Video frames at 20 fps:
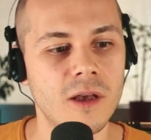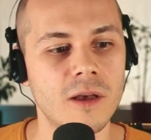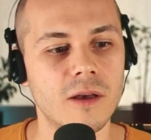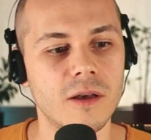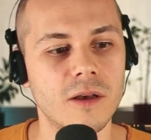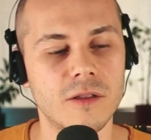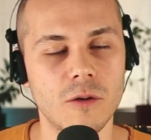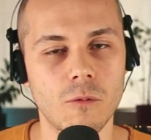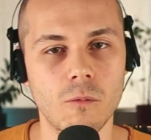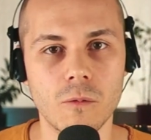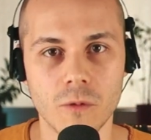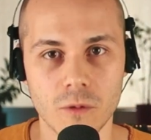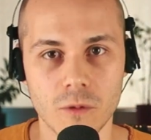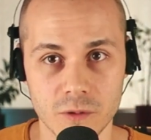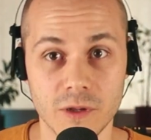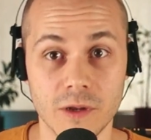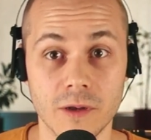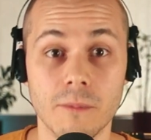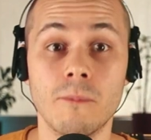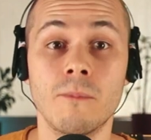
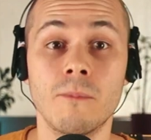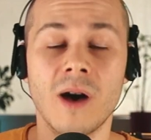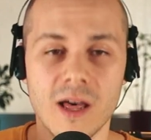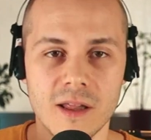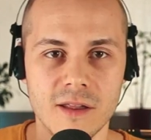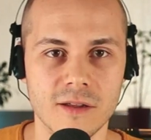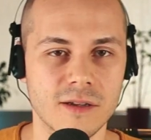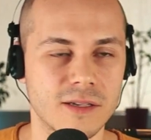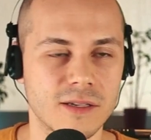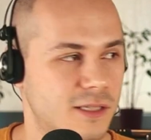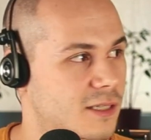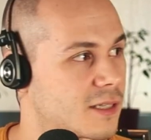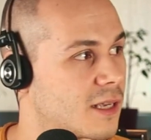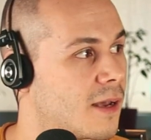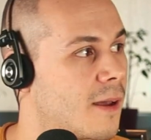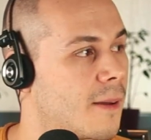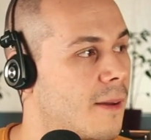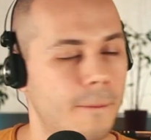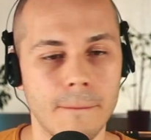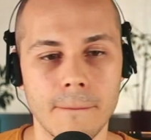the mother's
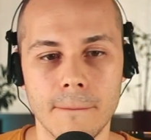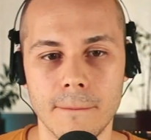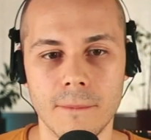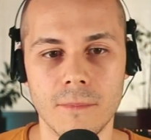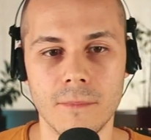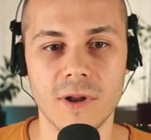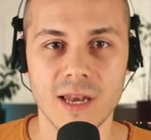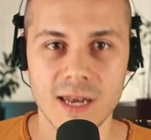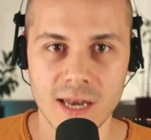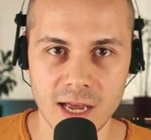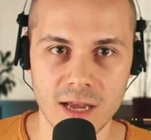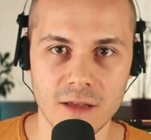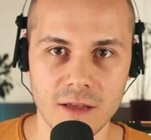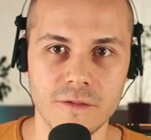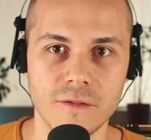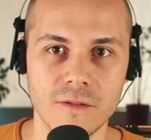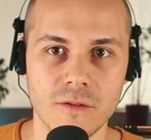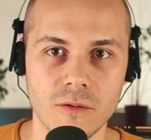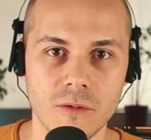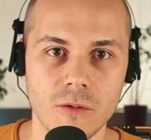
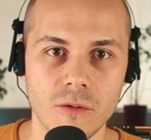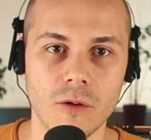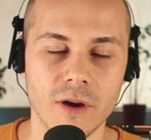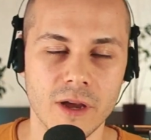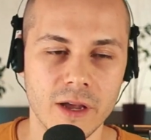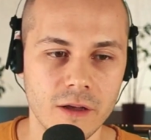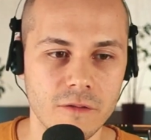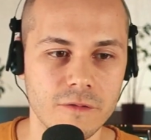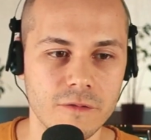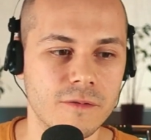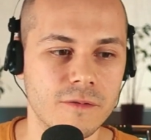life or health,